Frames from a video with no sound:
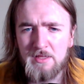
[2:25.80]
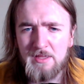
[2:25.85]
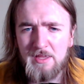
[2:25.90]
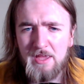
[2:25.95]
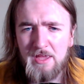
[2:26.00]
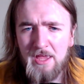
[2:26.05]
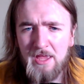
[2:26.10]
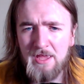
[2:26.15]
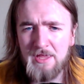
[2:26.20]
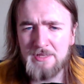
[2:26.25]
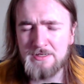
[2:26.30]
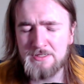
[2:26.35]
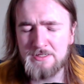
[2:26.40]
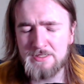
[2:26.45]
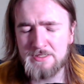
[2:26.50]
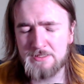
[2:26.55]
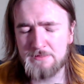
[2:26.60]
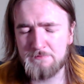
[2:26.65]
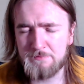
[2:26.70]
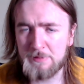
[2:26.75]

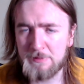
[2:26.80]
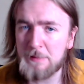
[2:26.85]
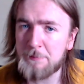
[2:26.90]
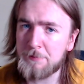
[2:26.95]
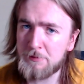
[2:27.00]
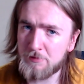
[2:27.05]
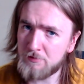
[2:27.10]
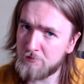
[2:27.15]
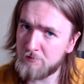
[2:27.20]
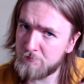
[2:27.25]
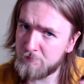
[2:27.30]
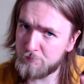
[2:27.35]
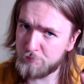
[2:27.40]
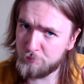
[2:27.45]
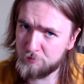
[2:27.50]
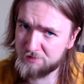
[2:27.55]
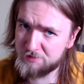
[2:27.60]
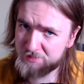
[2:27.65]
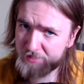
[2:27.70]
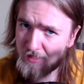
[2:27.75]
And people
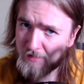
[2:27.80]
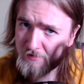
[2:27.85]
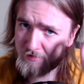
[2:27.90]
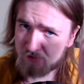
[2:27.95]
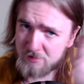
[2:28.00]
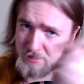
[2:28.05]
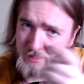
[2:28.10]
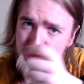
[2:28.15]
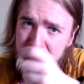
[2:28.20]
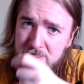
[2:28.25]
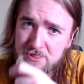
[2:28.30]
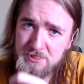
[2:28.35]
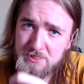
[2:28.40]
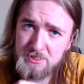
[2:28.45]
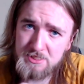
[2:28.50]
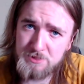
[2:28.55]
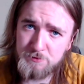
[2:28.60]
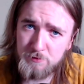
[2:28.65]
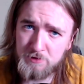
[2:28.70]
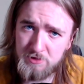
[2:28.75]
were saying that this
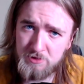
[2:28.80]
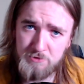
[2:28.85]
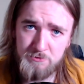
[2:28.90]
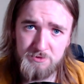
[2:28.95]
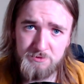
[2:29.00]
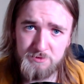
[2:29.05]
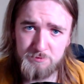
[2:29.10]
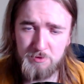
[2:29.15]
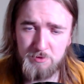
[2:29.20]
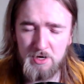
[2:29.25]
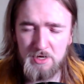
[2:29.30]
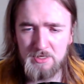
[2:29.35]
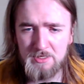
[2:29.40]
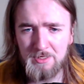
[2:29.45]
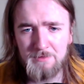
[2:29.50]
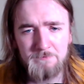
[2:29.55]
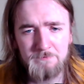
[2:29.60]
is what Lewis was breaking.